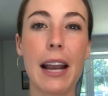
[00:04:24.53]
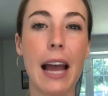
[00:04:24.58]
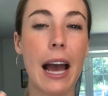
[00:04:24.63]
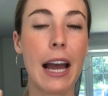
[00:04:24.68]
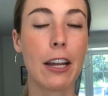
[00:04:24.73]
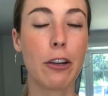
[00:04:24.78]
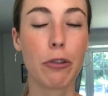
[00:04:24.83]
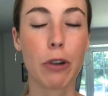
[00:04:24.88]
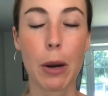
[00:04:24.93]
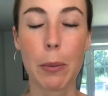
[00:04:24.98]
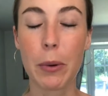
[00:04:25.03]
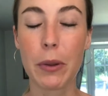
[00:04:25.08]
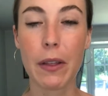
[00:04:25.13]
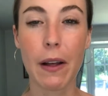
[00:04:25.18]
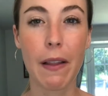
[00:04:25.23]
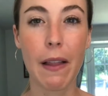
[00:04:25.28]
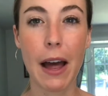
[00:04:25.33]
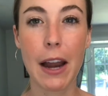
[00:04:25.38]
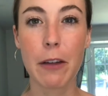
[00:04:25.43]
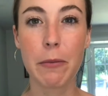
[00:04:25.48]
I grew up with a
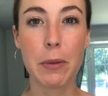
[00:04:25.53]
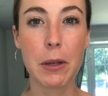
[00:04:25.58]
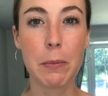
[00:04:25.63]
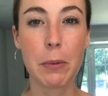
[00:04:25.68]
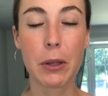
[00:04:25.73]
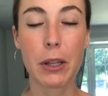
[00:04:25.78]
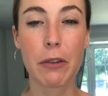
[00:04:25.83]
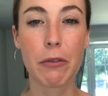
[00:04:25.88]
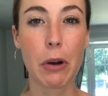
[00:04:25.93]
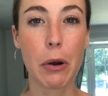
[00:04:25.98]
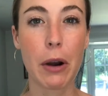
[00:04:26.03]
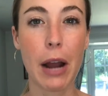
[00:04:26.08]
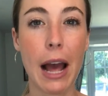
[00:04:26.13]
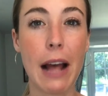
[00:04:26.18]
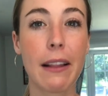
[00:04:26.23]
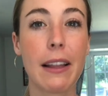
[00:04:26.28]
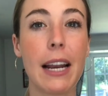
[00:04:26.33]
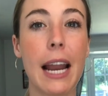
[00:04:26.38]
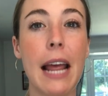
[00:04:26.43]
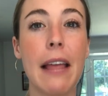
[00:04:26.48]
lot of people in Rhode
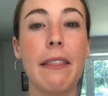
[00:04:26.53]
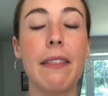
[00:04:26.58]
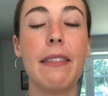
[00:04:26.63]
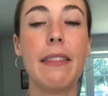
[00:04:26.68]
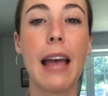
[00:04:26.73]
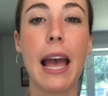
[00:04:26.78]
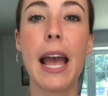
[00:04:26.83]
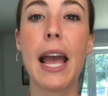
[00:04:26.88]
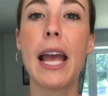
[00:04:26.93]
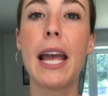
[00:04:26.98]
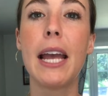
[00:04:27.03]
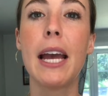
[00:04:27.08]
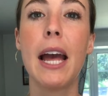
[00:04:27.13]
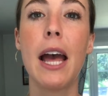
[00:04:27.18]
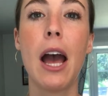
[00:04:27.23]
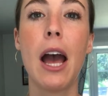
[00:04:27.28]
Island, and